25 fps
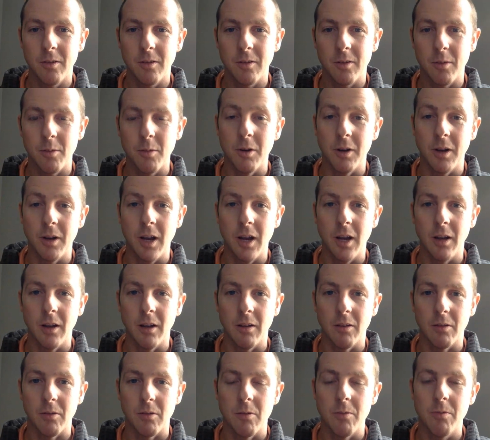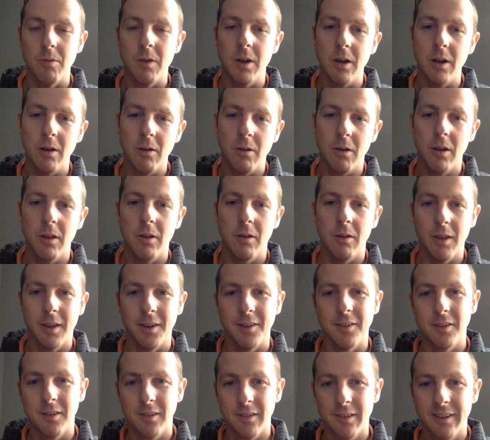communicating through video, although
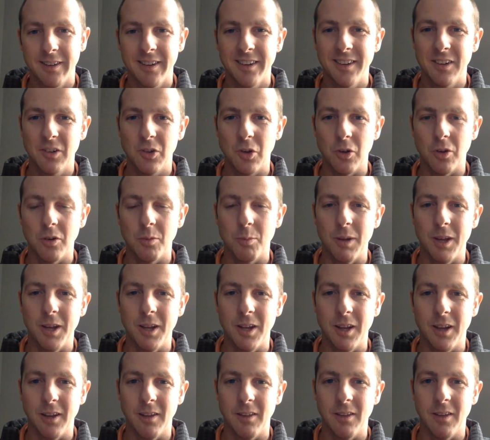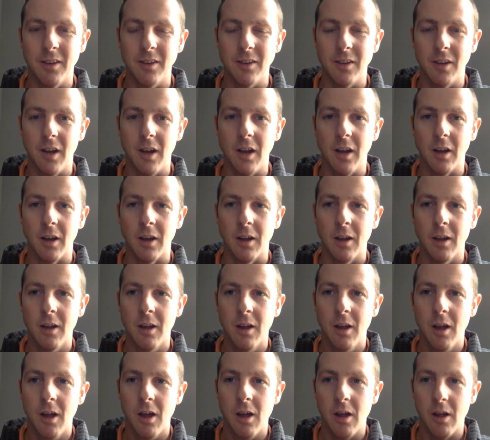that's still speaking and listening,
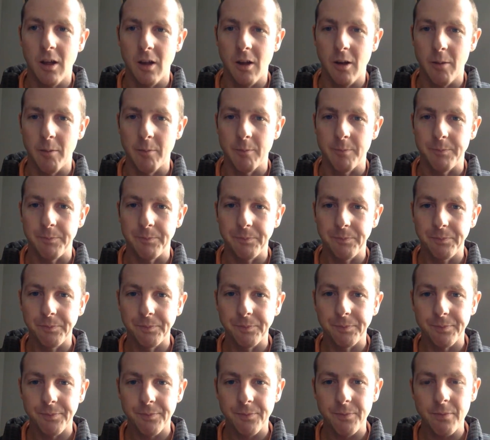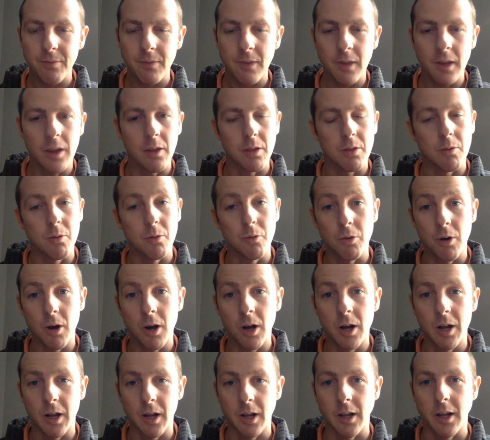um, and through
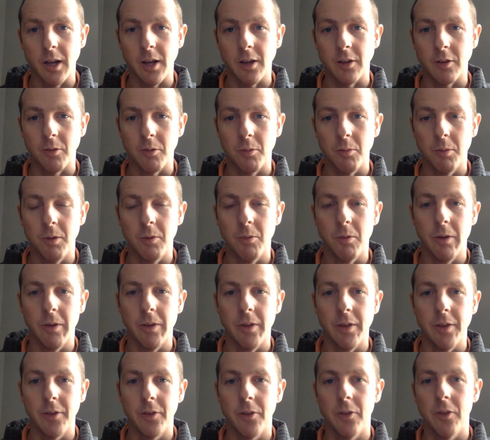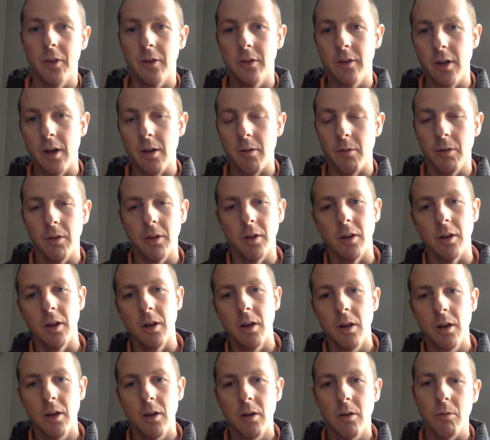drawing, I guess, would be one that's not really
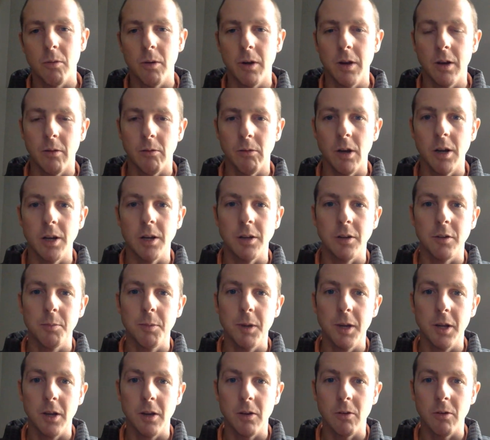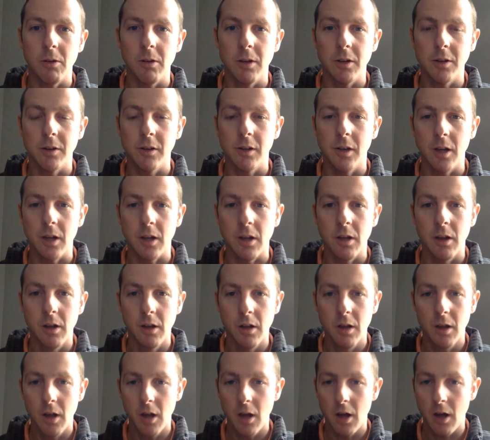reading, writing, speaking, or listening.
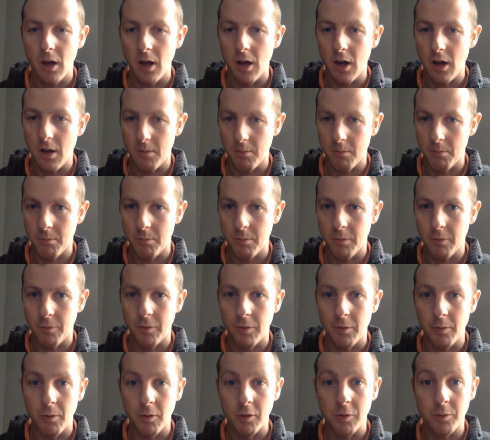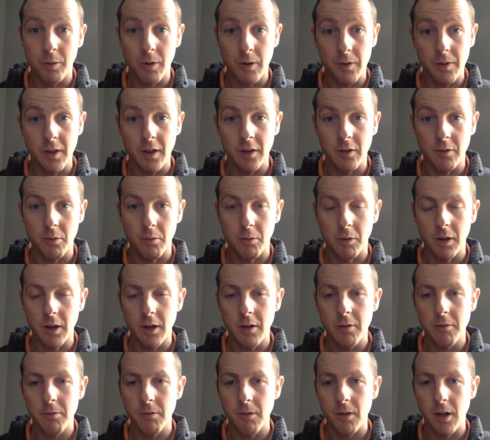But for the most part, that's where we
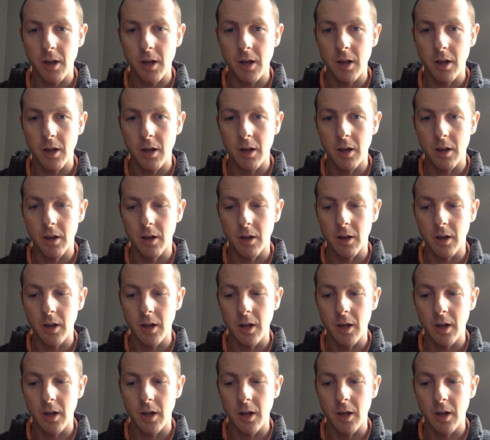live, and